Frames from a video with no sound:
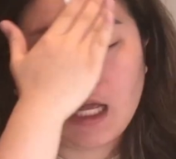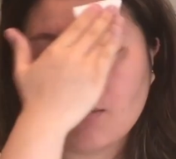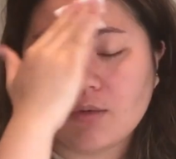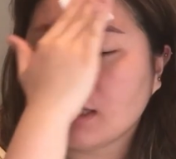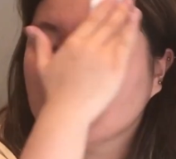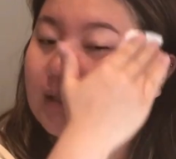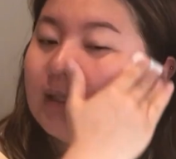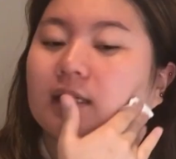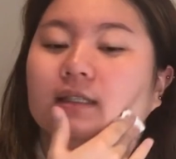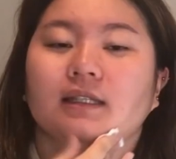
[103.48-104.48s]
And what this
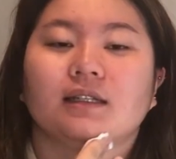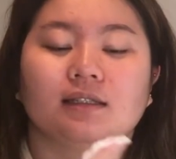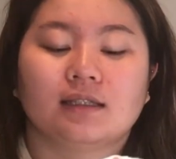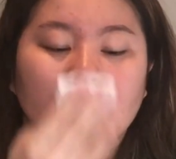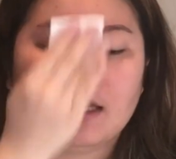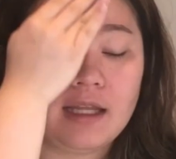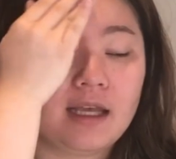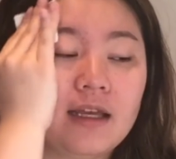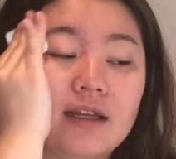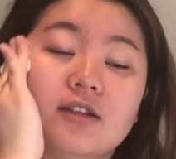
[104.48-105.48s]
does is it
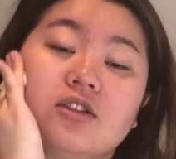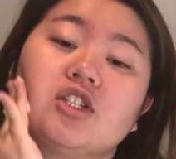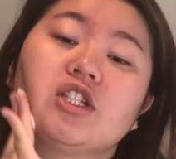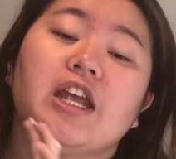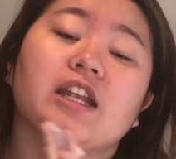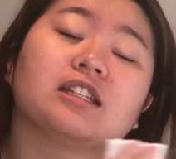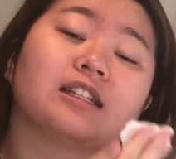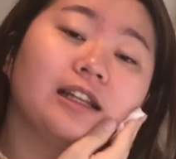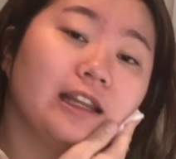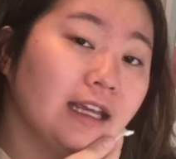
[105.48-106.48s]
can
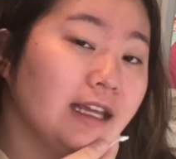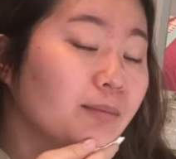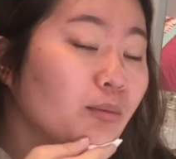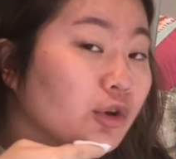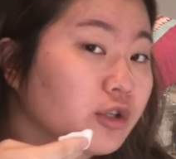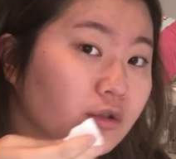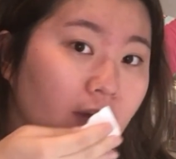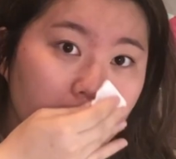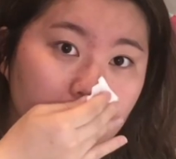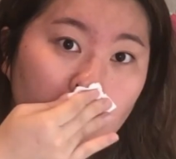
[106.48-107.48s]
gently
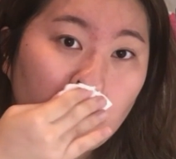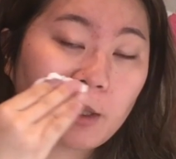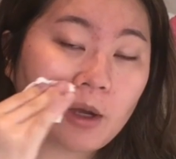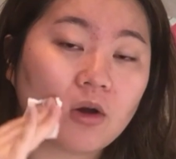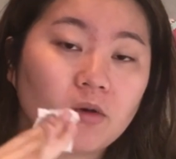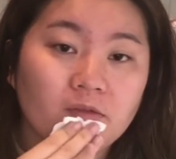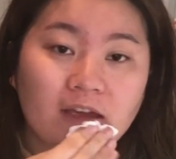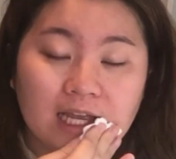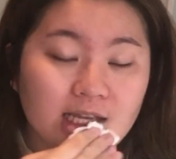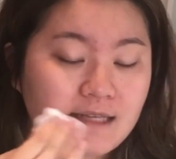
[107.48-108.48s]
moisturize your
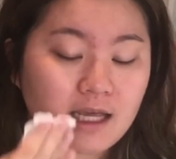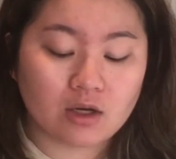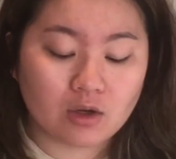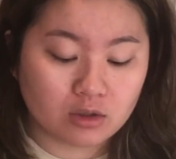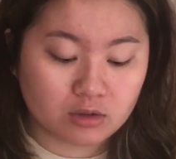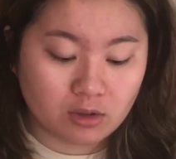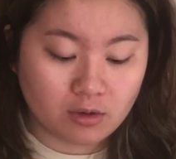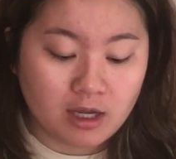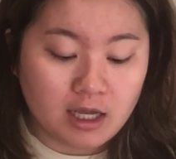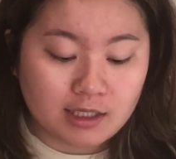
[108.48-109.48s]
face and
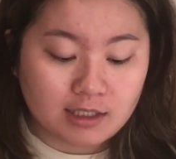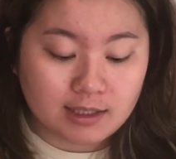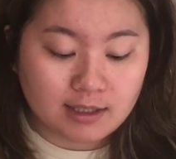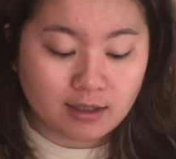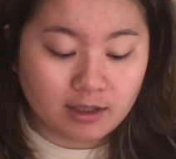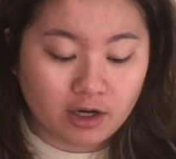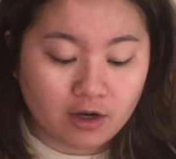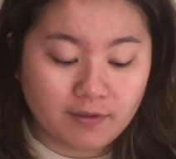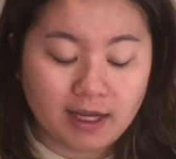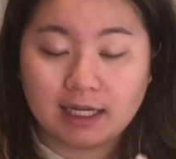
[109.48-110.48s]
also just clear
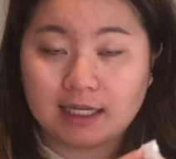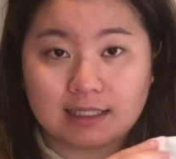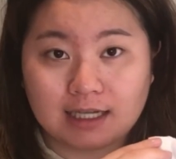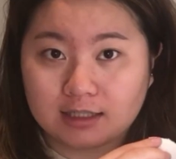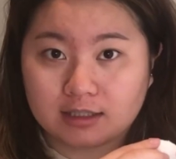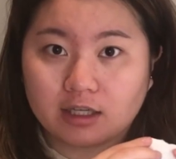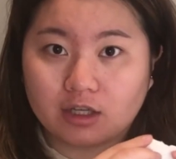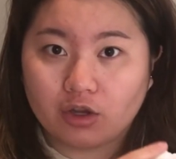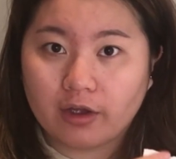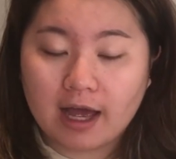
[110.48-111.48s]
off any
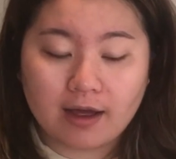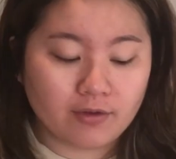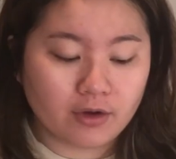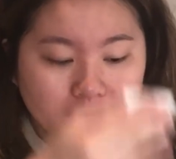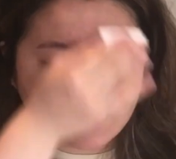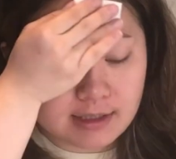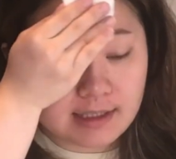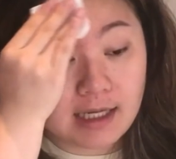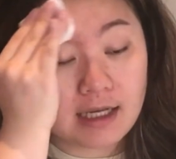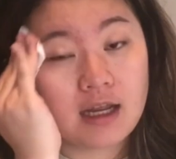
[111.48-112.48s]
dust you have on the
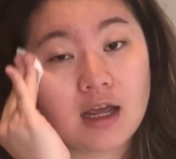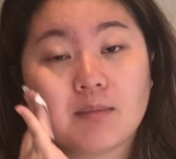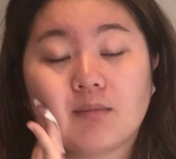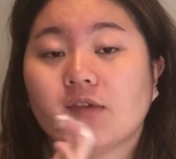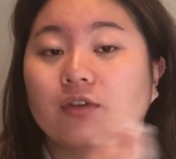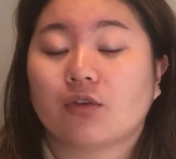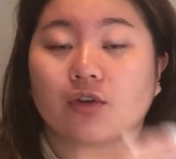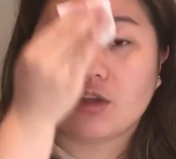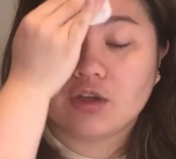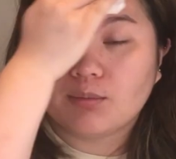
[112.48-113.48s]
skin
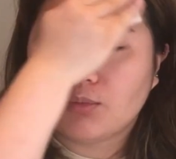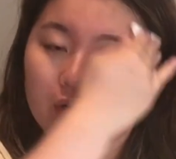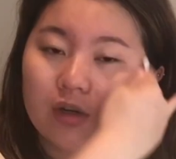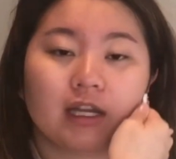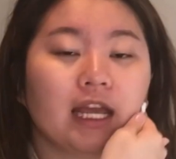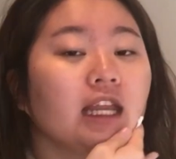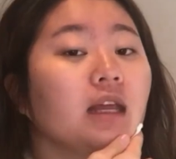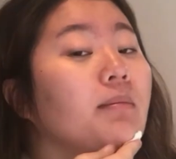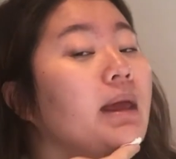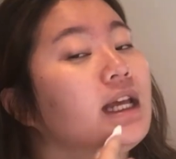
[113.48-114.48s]
before you put on
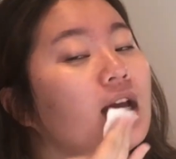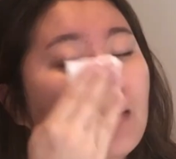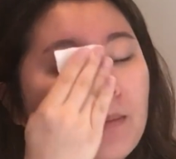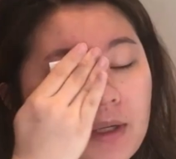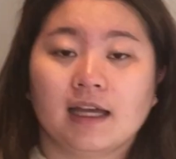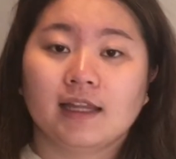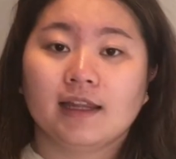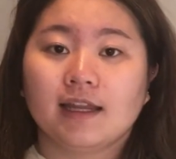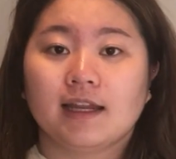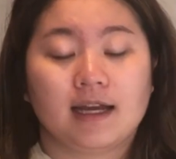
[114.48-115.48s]
any makeup.
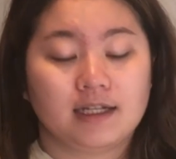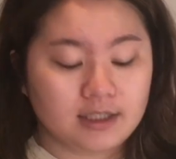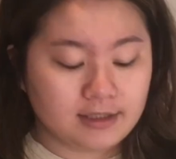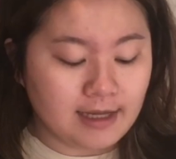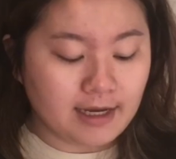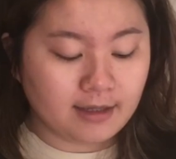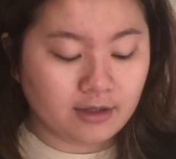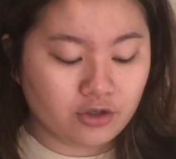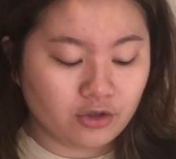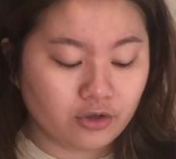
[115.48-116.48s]
And then I just
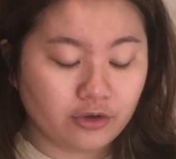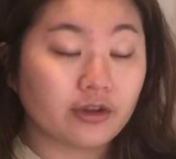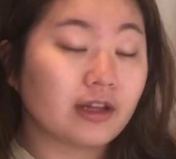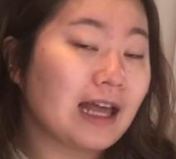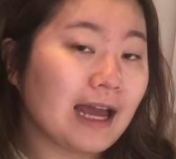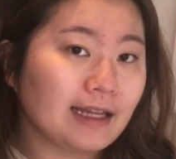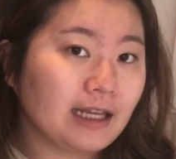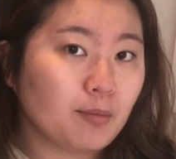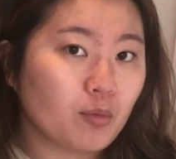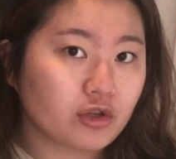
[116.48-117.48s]
like to
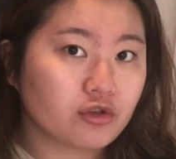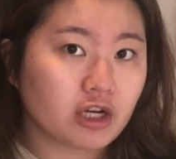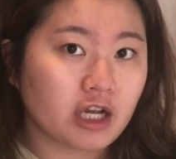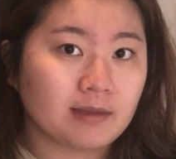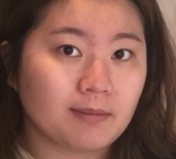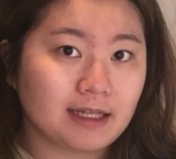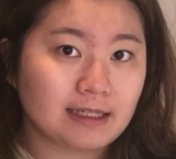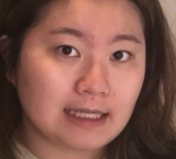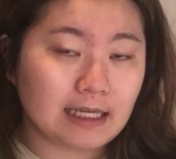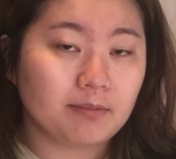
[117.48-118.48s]
lightly moisturize my
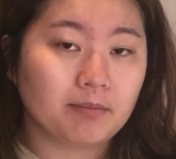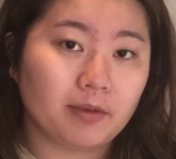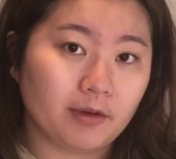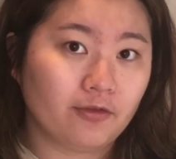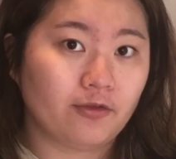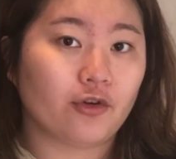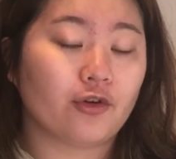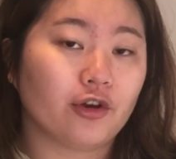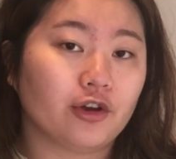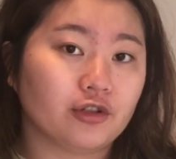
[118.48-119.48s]
skin
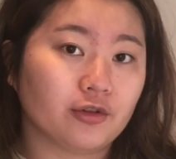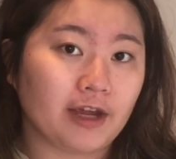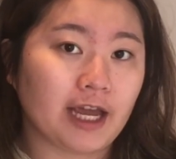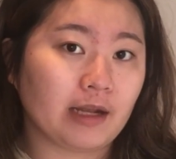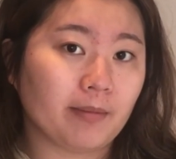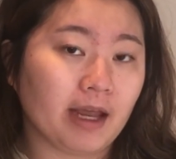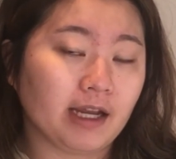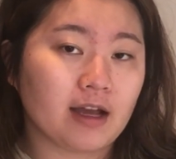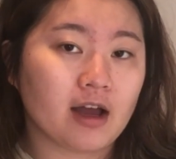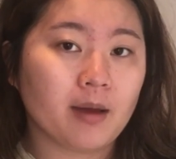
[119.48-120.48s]
before doing any
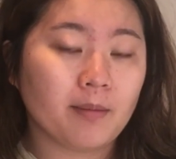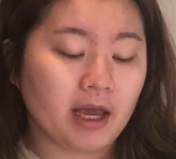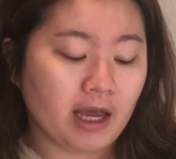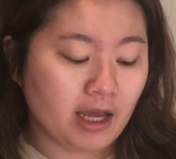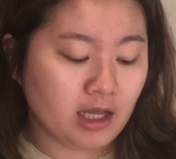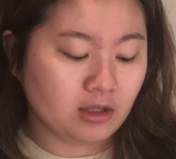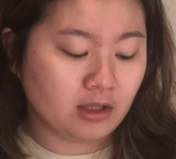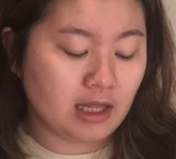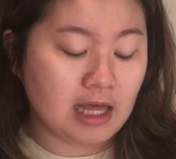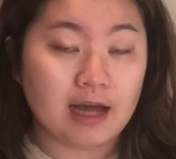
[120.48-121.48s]
makeup,
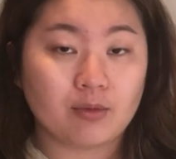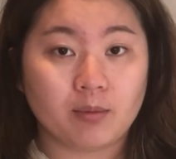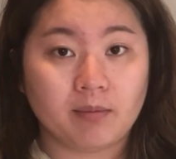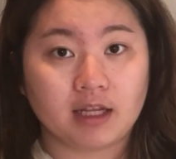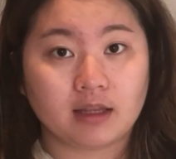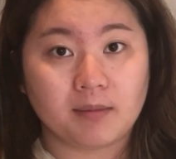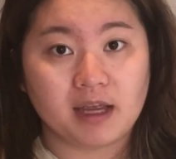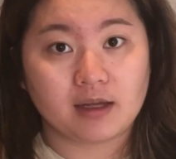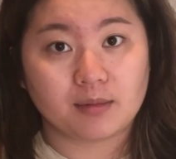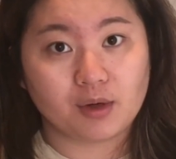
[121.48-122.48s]
and that will make the
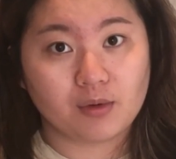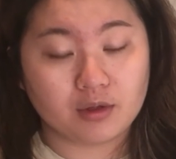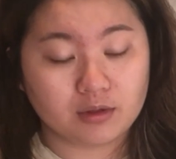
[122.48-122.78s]
makeup go